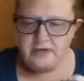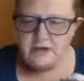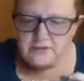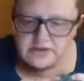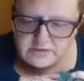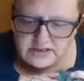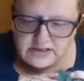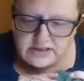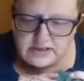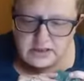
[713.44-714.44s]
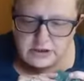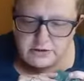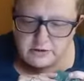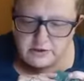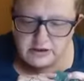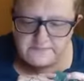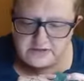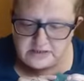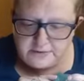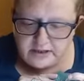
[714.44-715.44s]
This one is
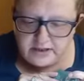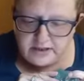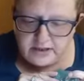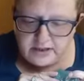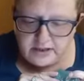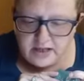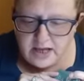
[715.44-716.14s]
eucalyptus, pine,